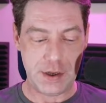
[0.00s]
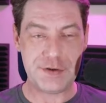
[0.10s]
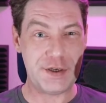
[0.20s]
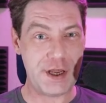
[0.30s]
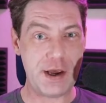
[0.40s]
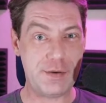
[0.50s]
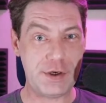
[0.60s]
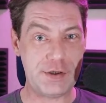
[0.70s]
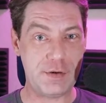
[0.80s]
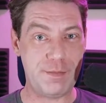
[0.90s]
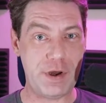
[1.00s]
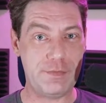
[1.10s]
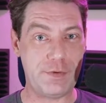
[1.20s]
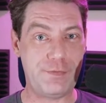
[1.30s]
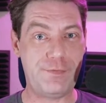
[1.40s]
today I want to do a bit
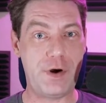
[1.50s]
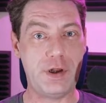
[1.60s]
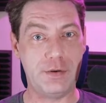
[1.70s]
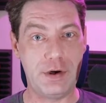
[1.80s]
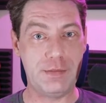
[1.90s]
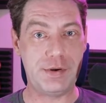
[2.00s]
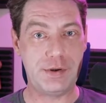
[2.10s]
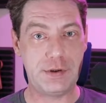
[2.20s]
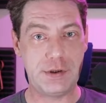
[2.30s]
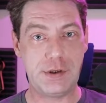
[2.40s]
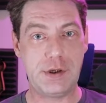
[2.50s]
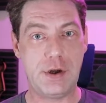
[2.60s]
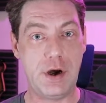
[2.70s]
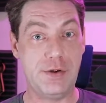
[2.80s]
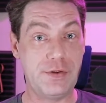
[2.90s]
of a follow-up
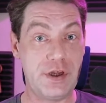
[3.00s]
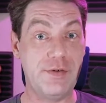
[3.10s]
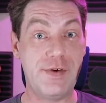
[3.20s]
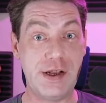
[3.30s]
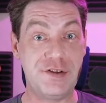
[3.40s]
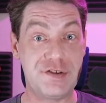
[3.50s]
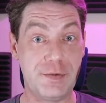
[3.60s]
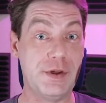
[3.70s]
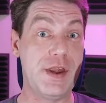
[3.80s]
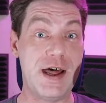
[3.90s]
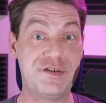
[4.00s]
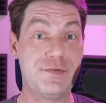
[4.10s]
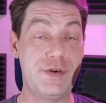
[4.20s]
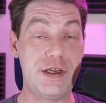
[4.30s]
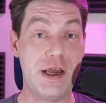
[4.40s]
on the events of the last
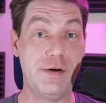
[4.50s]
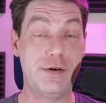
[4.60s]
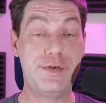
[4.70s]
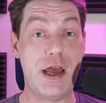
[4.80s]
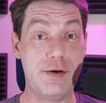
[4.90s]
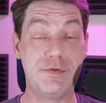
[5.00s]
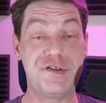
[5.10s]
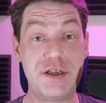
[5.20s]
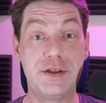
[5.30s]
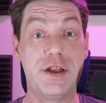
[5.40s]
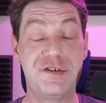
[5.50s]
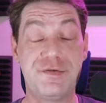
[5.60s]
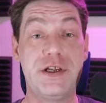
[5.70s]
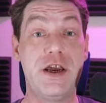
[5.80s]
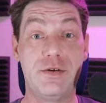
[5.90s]
video. If you haven't seen the last
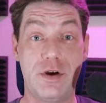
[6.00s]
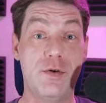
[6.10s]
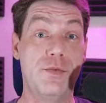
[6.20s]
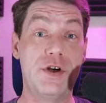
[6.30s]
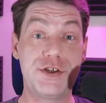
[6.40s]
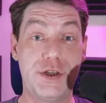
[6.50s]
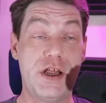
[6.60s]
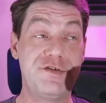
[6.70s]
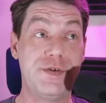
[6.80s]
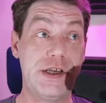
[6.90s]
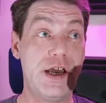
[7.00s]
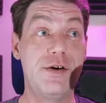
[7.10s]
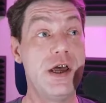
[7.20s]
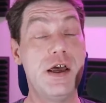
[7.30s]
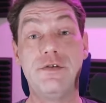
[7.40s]
video, go and watch the last video.
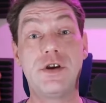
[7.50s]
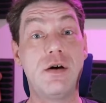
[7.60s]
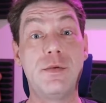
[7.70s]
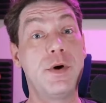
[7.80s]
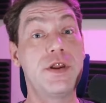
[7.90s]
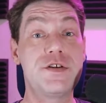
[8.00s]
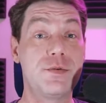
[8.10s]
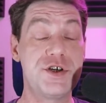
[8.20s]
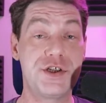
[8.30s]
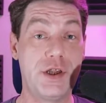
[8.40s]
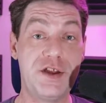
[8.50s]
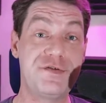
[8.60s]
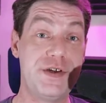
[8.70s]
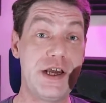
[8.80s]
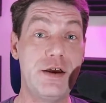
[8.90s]
If you can't be bothered to watch the last
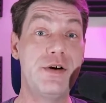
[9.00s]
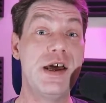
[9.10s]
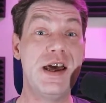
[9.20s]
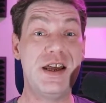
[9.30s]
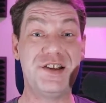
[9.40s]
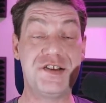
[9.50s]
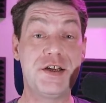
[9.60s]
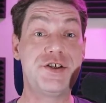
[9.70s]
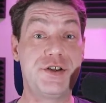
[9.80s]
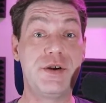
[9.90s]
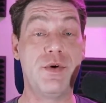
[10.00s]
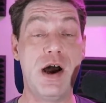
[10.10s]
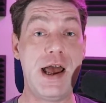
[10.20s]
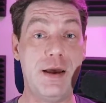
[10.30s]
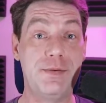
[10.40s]
video, essentially what
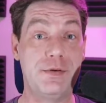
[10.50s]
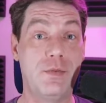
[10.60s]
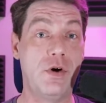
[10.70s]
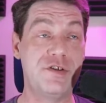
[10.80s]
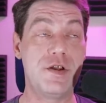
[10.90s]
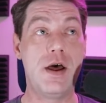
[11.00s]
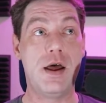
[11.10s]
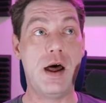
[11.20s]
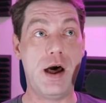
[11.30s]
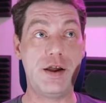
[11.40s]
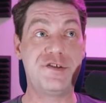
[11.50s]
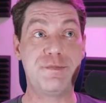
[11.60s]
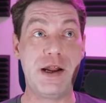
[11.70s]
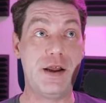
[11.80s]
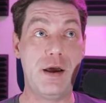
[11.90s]
happened was I
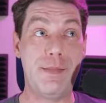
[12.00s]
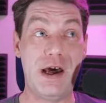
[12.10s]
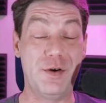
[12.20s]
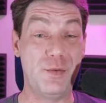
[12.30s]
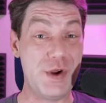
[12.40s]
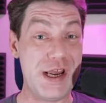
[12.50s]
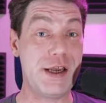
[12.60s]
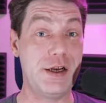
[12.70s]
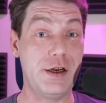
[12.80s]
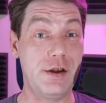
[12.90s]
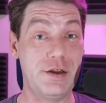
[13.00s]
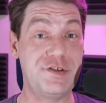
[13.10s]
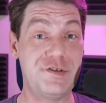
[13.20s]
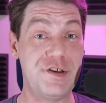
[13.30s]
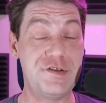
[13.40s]
spent about a week in a
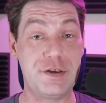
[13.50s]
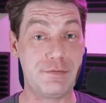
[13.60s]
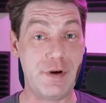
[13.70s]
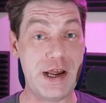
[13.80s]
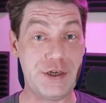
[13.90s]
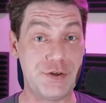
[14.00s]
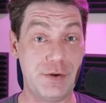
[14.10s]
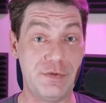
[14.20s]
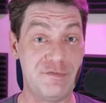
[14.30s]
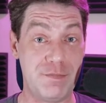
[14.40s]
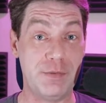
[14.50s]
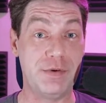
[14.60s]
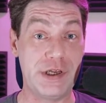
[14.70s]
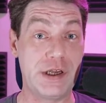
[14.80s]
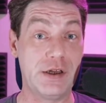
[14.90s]
narcissistic rage that was
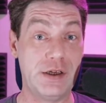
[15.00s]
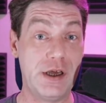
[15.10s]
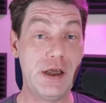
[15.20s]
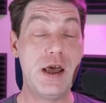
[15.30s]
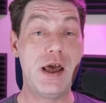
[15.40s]
bubbling under,